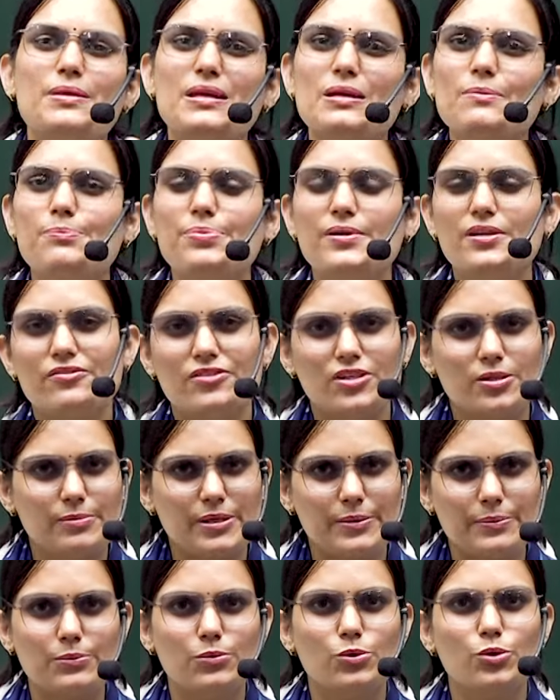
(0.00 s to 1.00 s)
people will
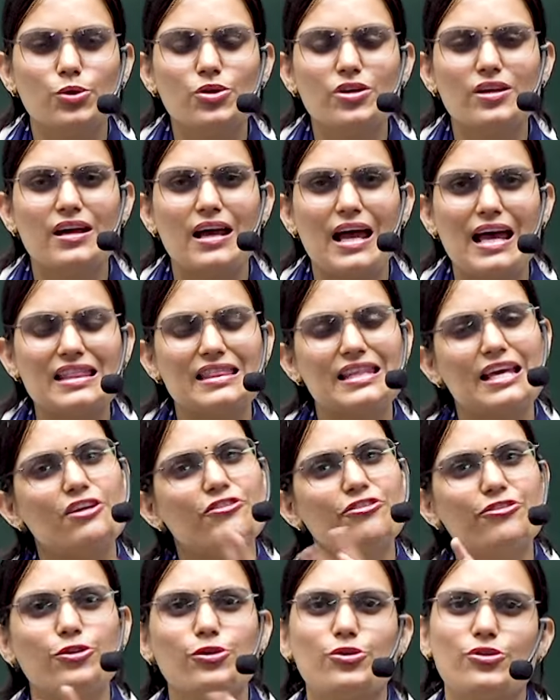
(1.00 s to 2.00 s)
be more, and
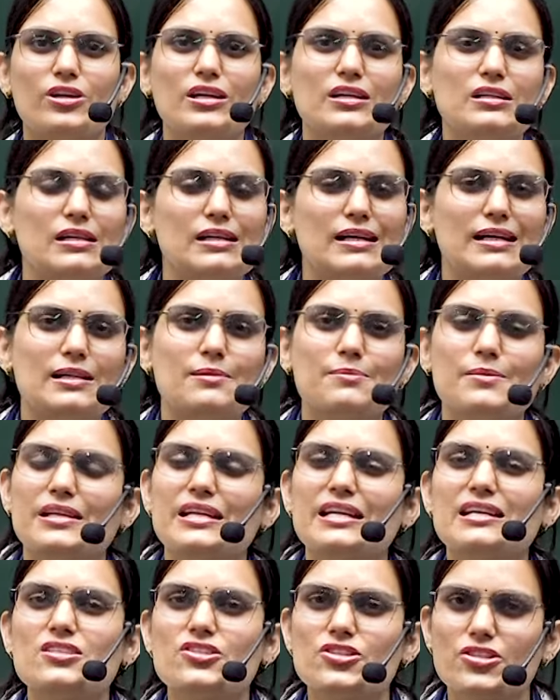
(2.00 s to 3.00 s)
therefore it will
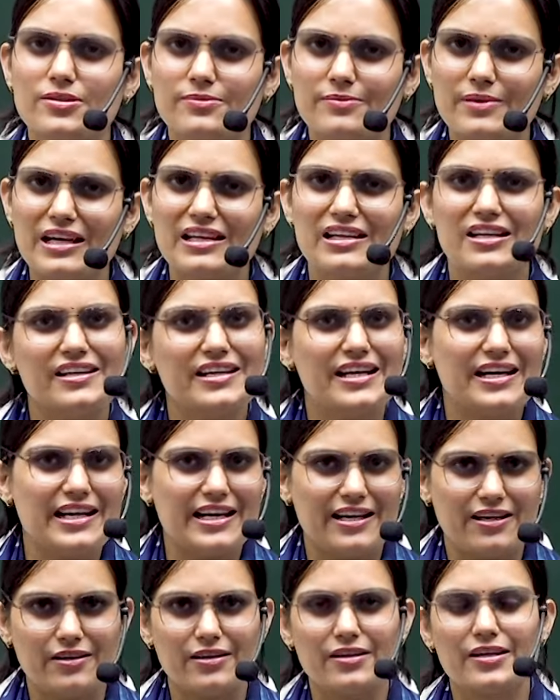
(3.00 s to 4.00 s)
culminate in a dead
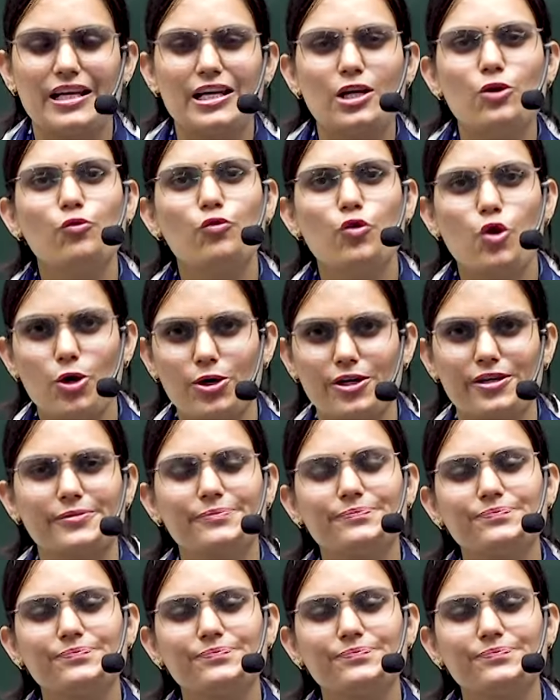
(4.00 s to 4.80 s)
end, in a war.